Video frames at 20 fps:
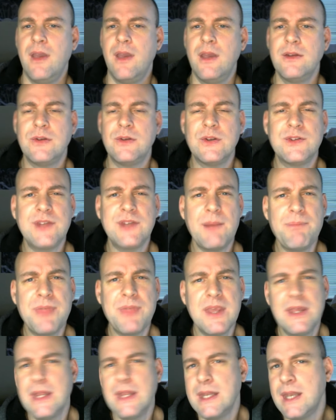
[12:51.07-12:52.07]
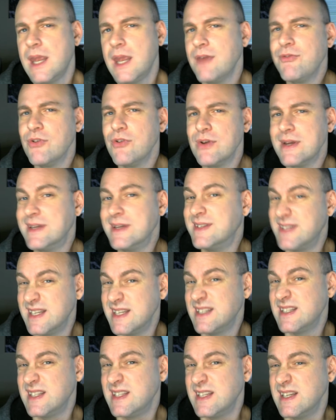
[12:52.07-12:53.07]
to something that never
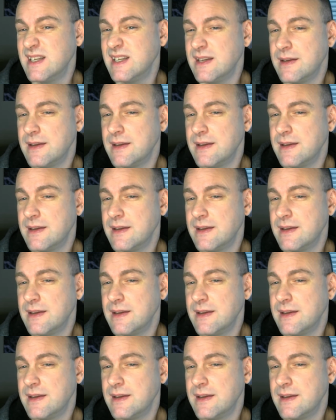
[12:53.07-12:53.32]
existed.